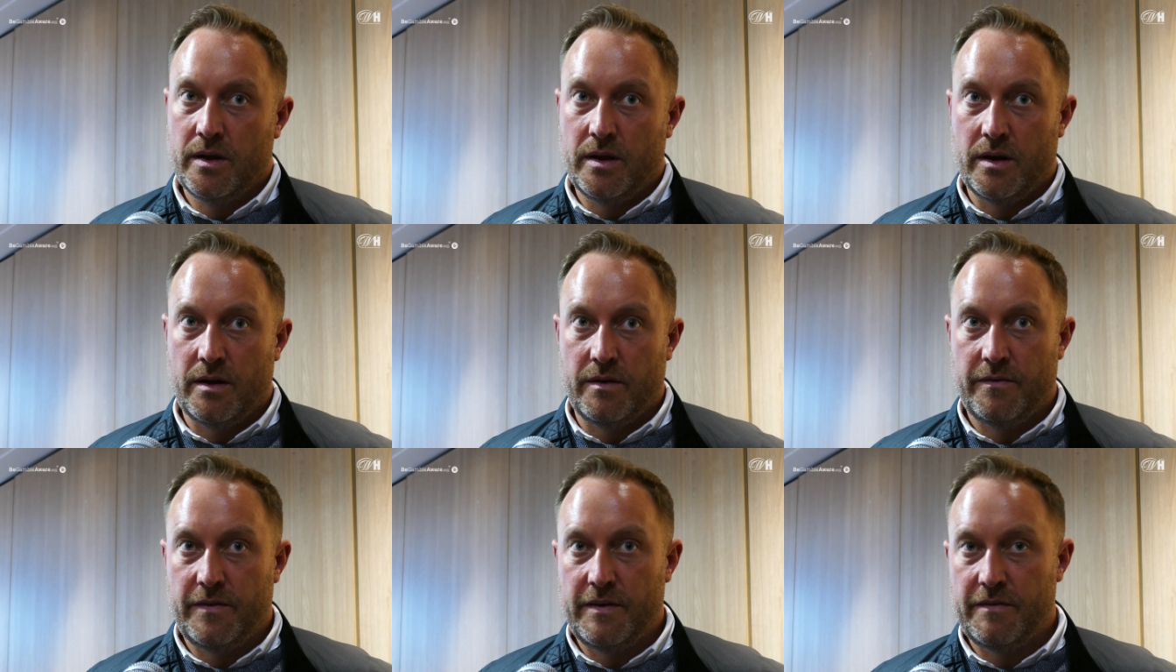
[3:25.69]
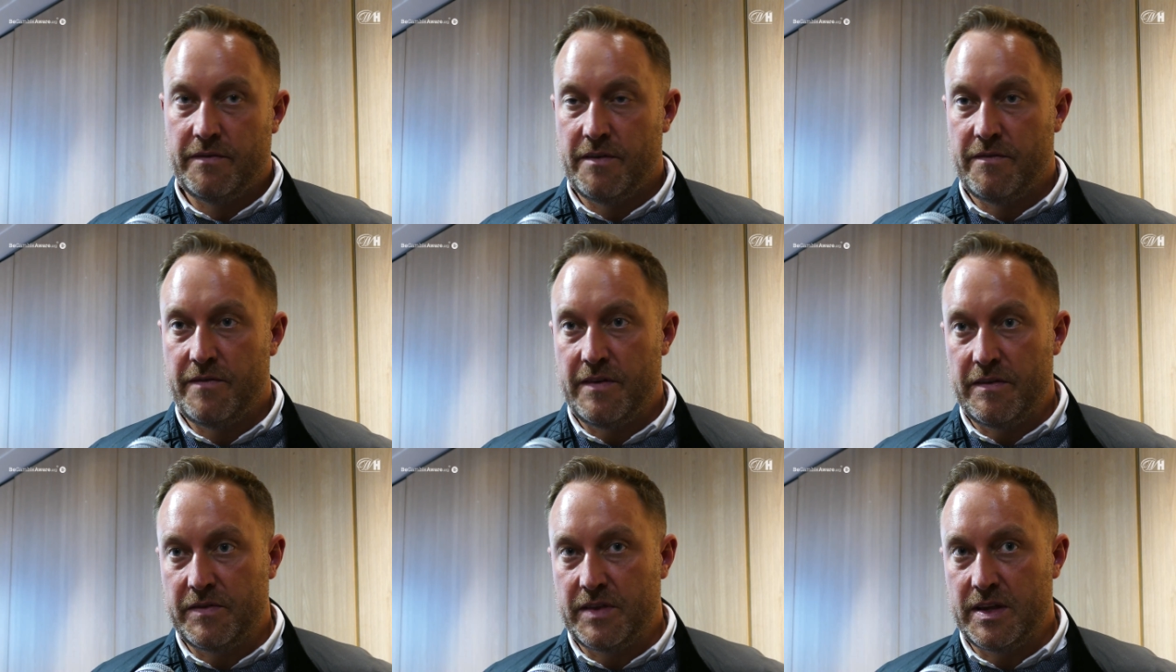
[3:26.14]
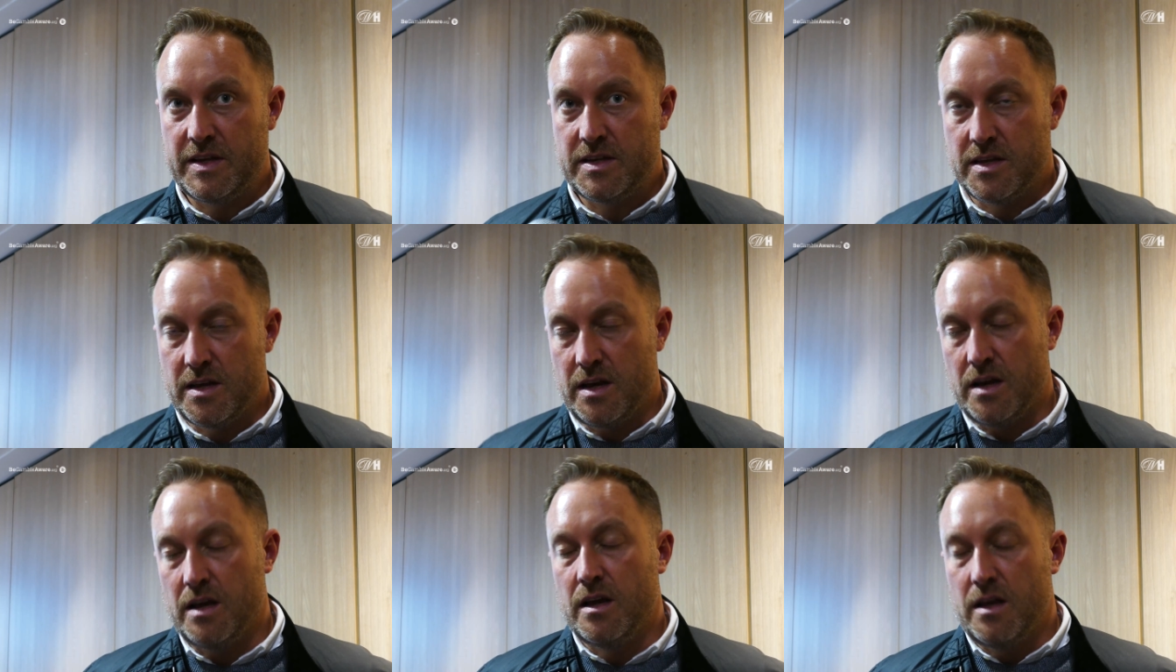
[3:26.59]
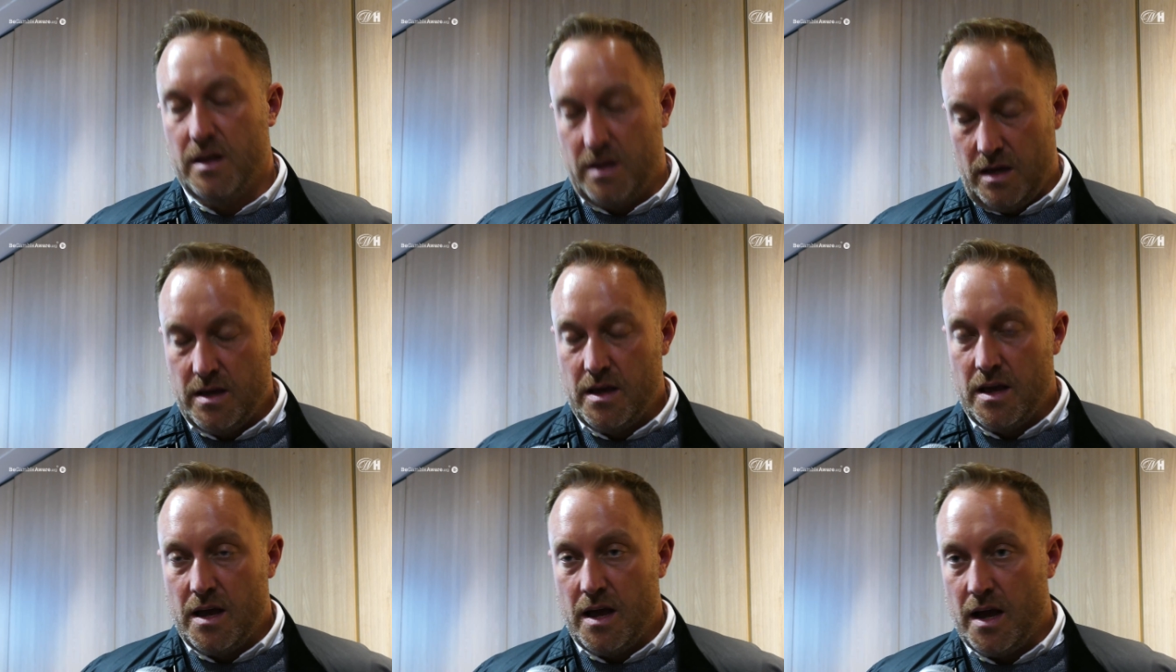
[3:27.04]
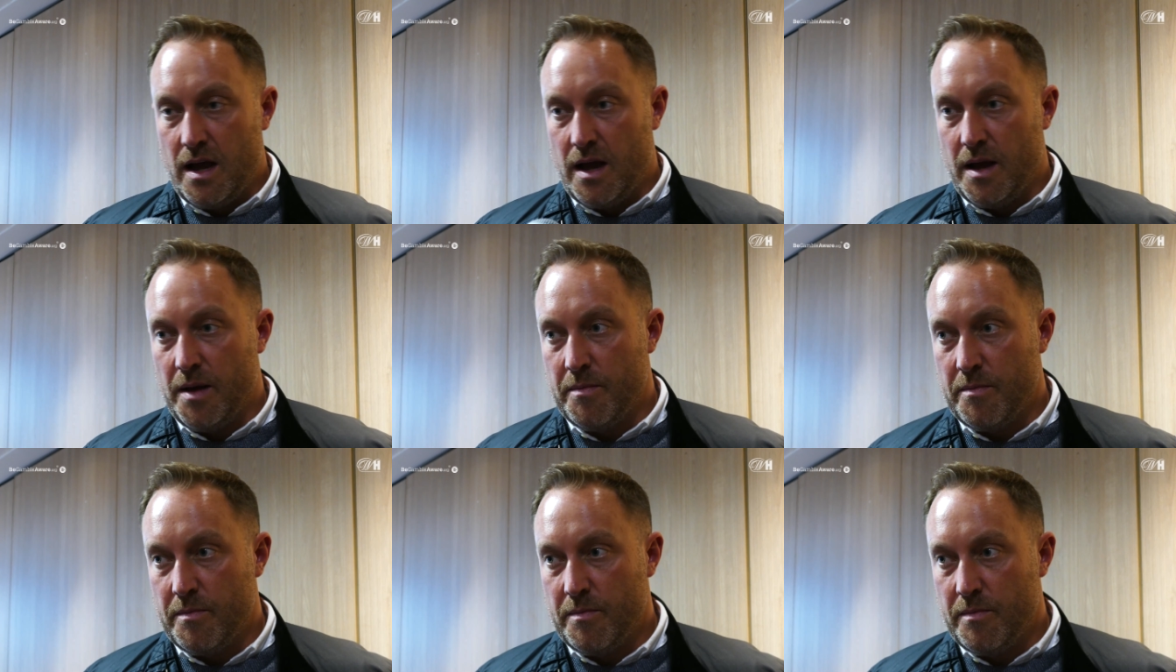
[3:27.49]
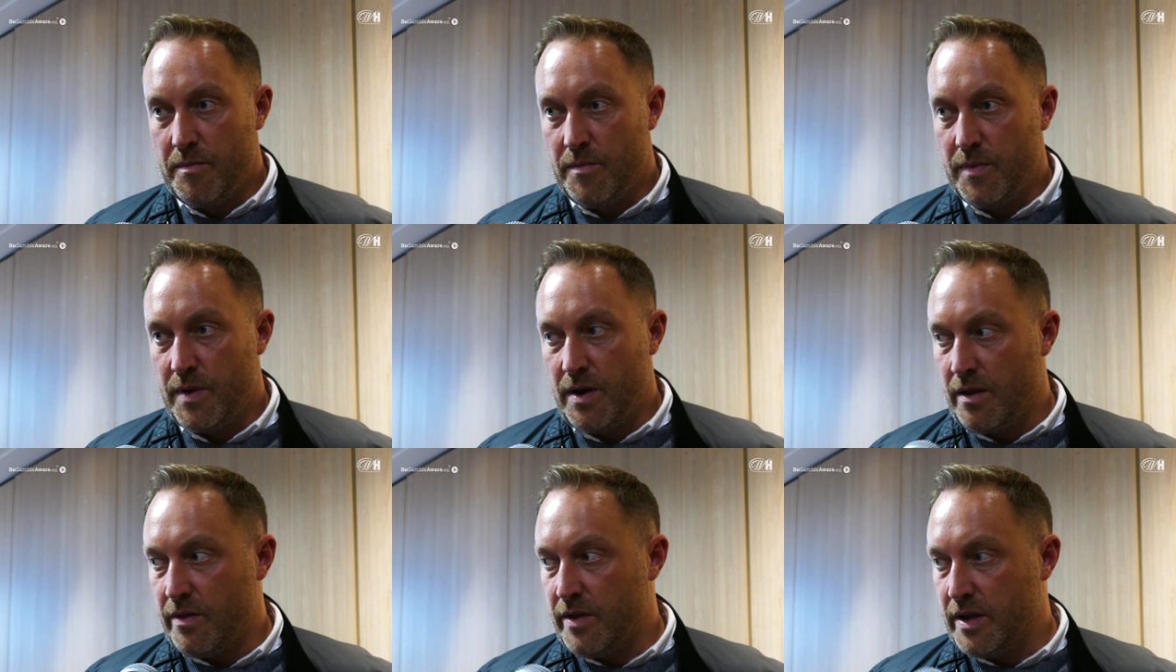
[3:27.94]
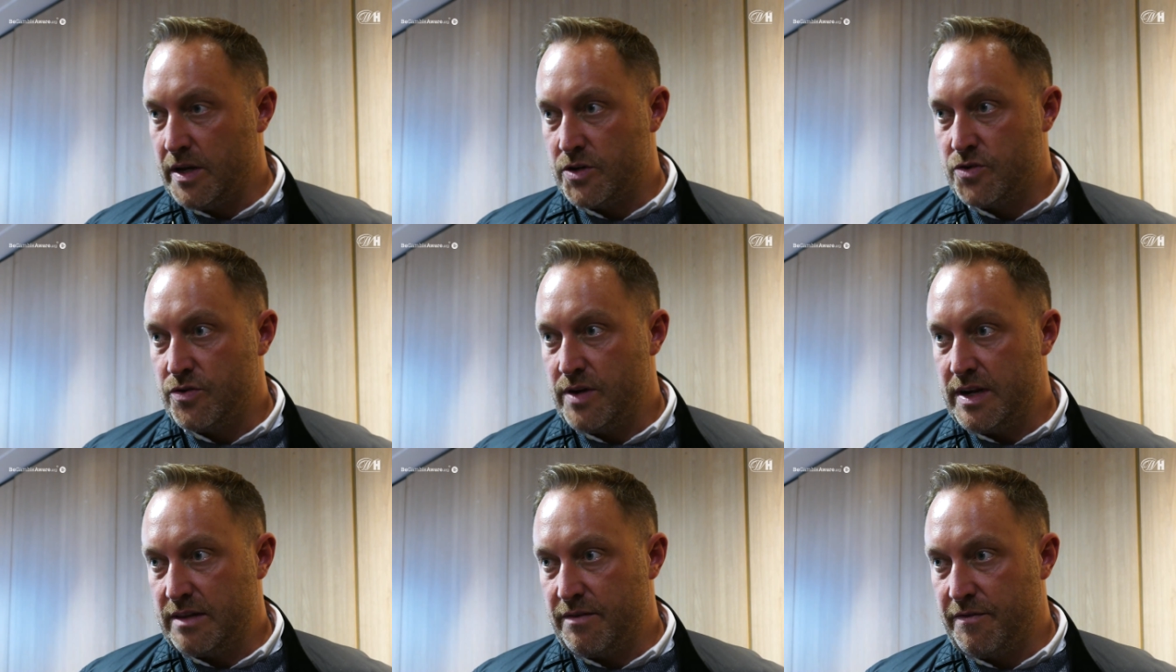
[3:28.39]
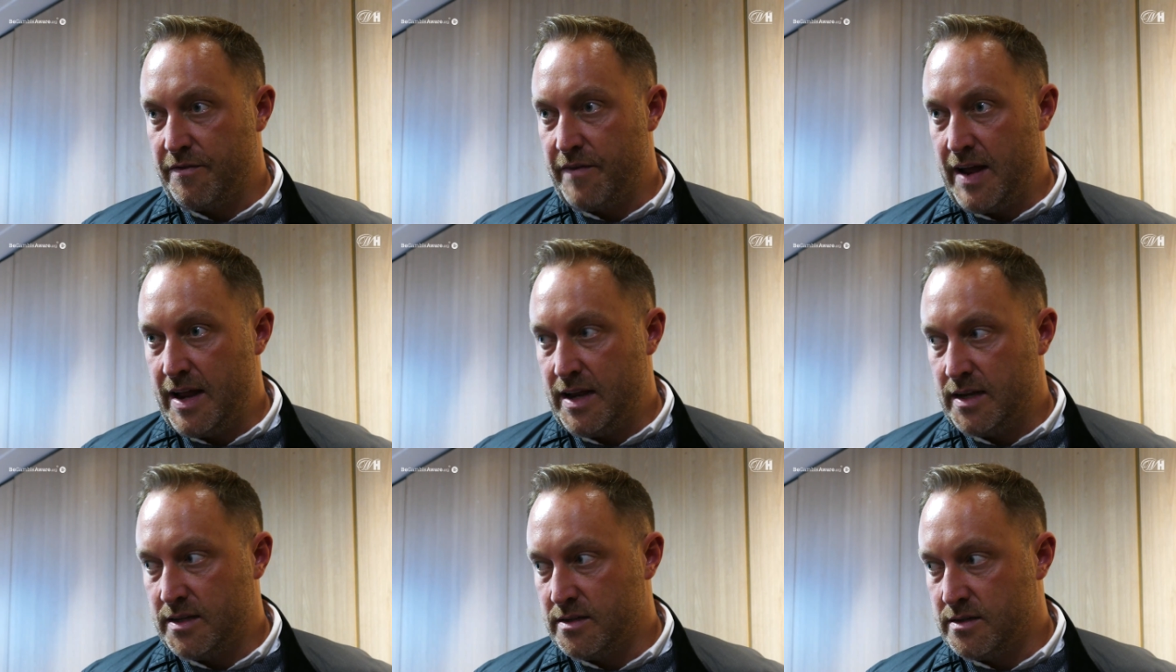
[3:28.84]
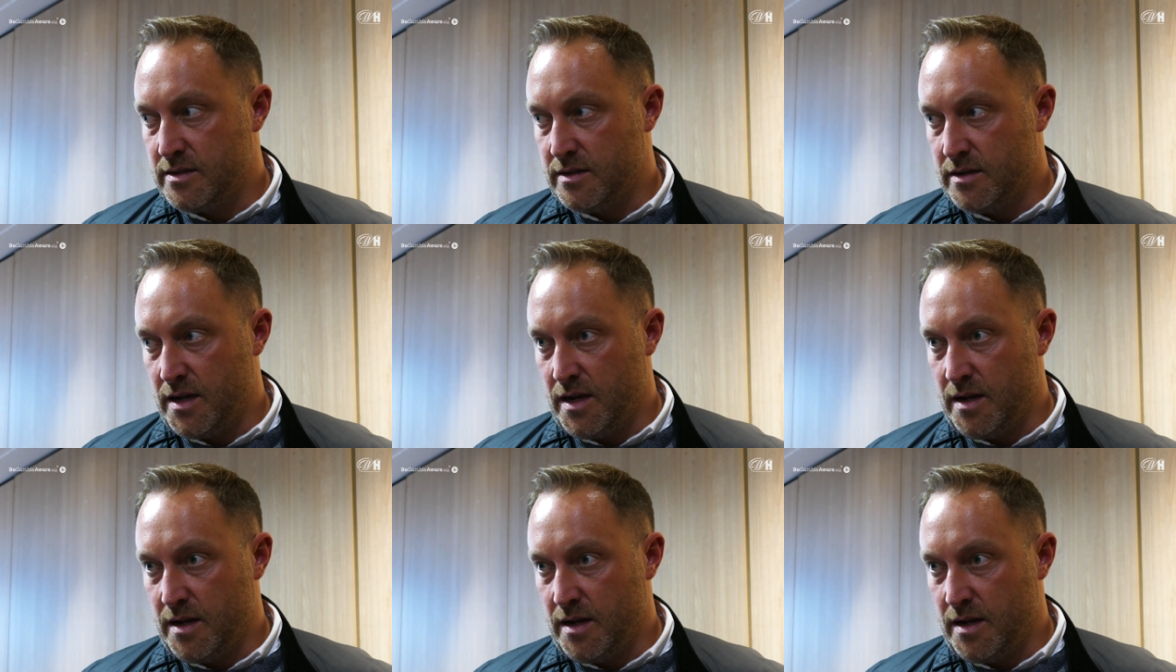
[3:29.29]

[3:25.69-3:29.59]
You know, 50-50s that, you know, that intrigue the fans.